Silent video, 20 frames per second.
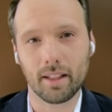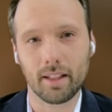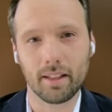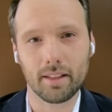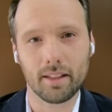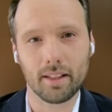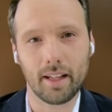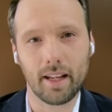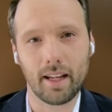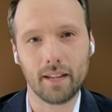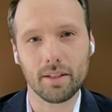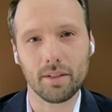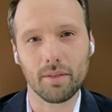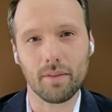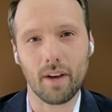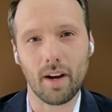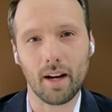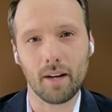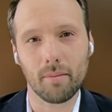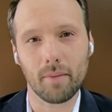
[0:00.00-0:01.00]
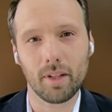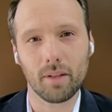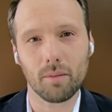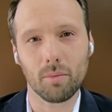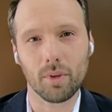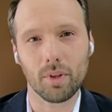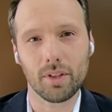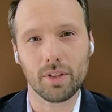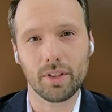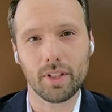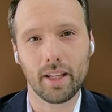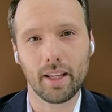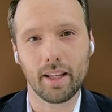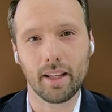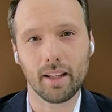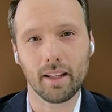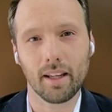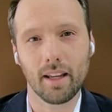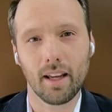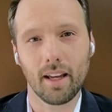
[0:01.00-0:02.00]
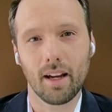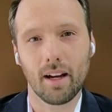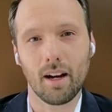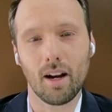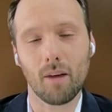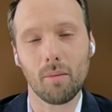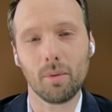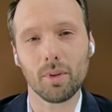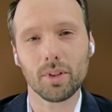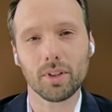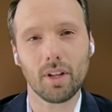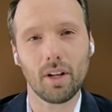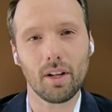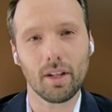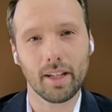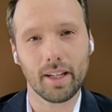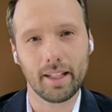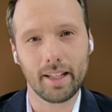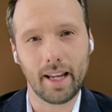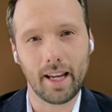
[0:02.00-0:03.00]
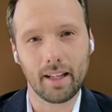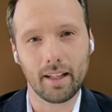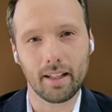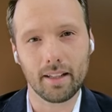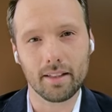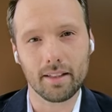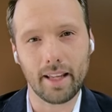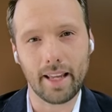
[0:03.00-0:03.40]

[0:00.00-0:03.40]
And in today's environment, we're seeing almost all Canadians,